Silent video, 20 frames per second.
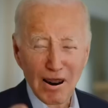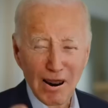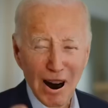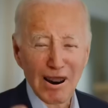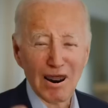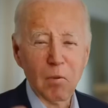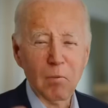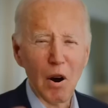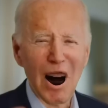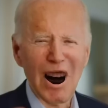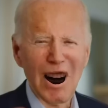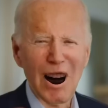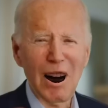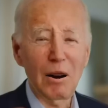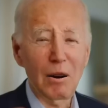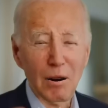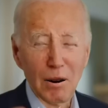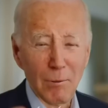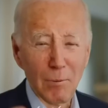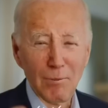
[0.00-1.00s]
that's why,
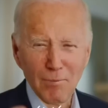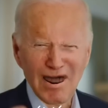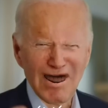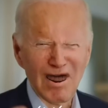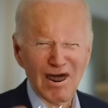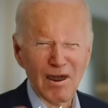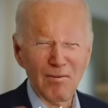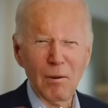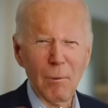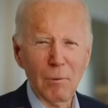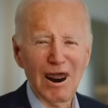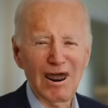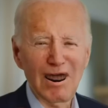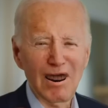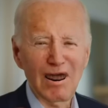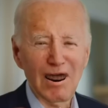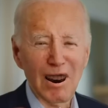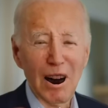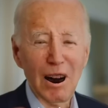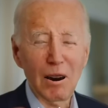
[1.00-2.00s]
effective
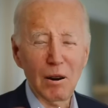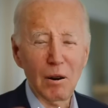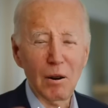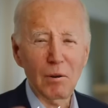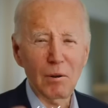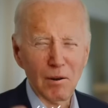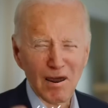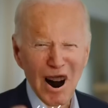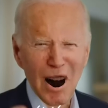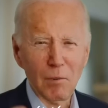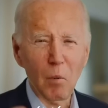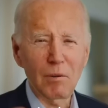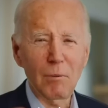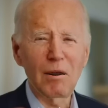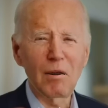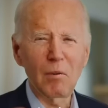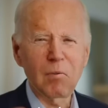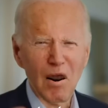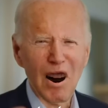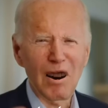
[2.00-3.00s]
immediately, I will
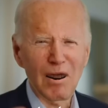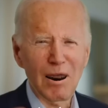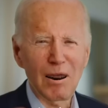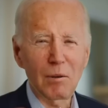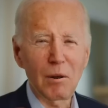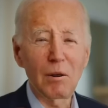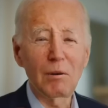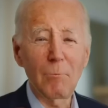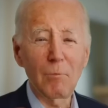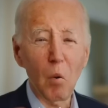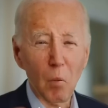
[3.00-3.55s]
be running for